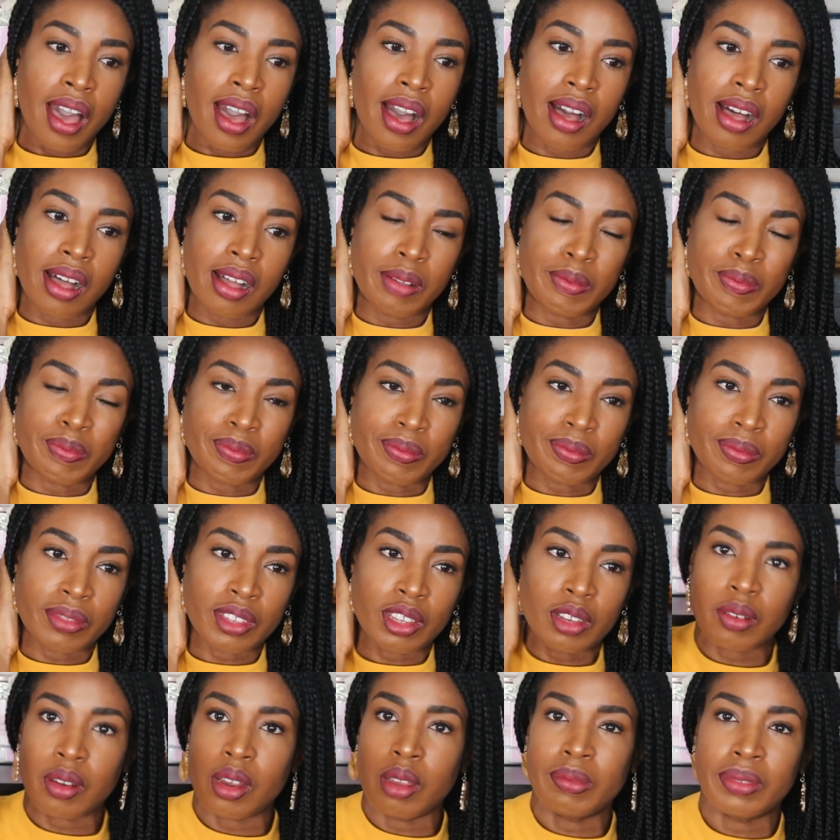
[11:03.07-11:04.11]

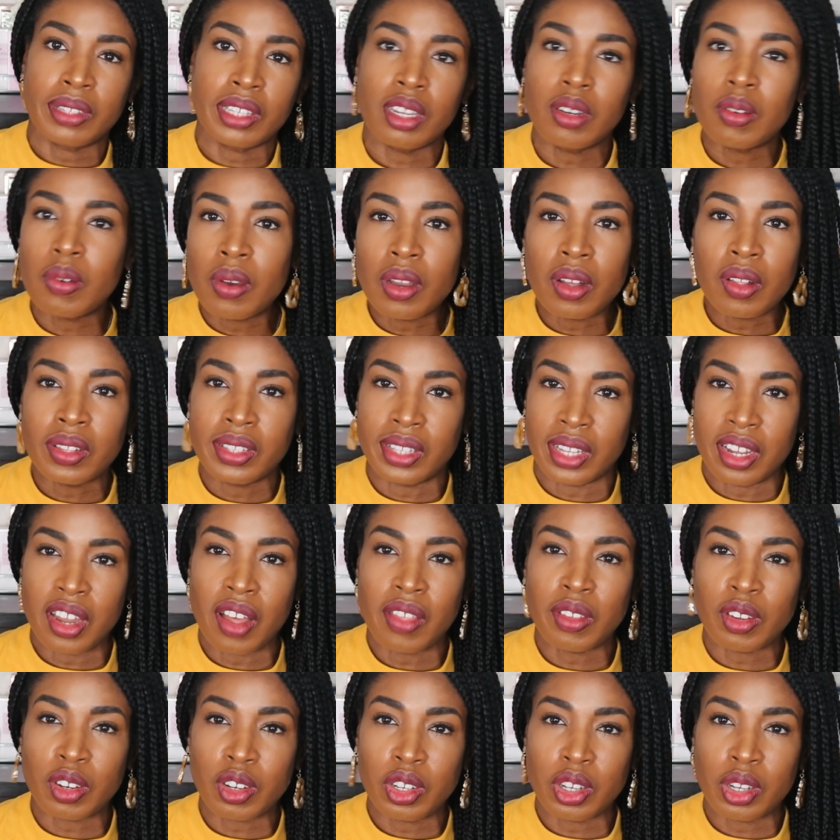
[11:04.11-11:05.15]
Grapeseed oil is
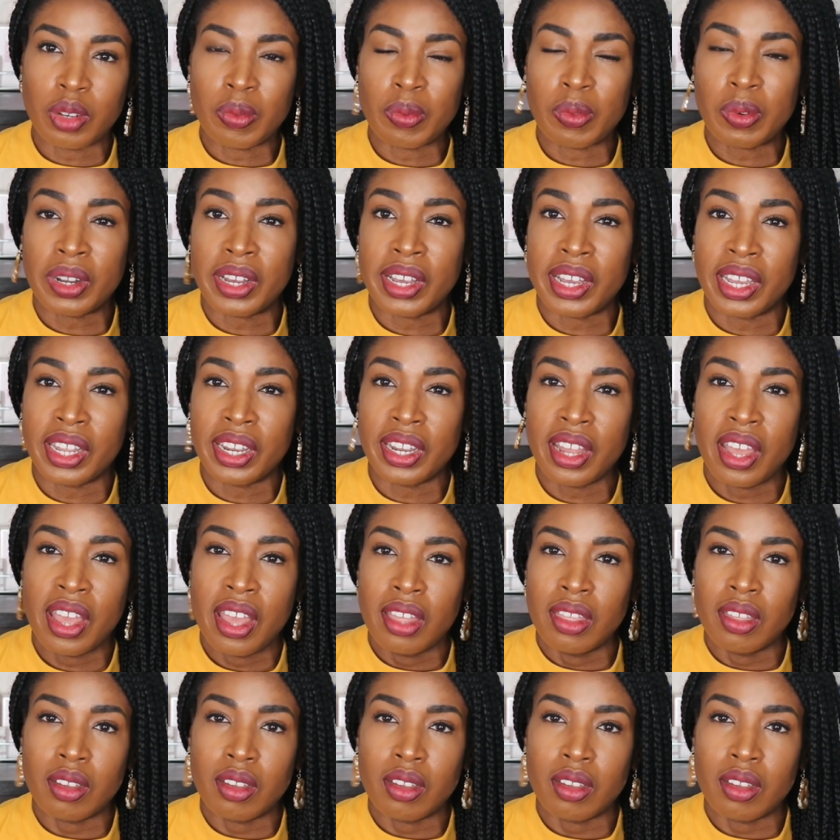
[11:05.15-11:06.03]
another good one.